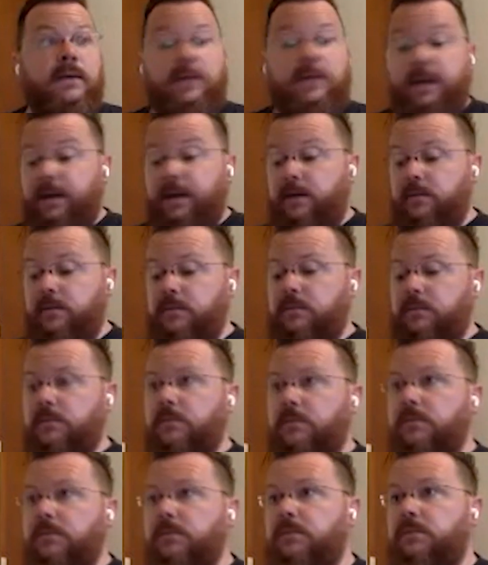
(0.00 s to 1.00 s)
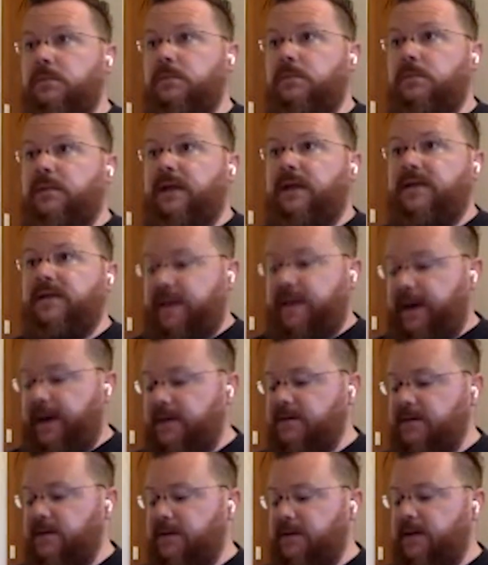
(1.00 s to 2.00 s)
Now, that's
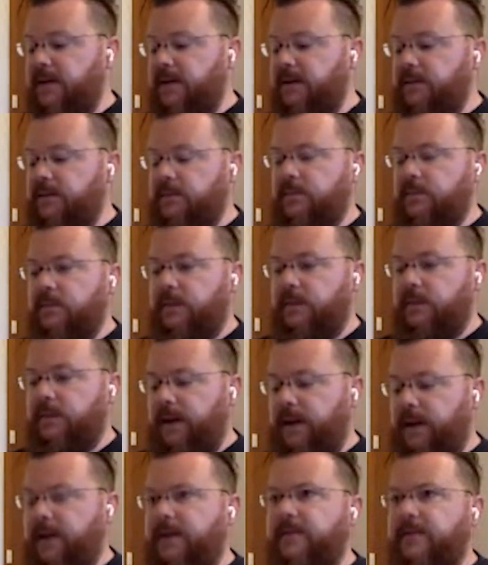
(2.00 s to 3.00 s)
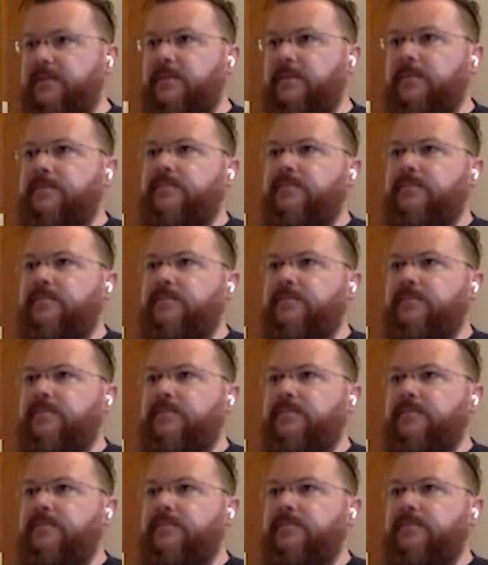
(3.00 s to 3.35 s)
actually that,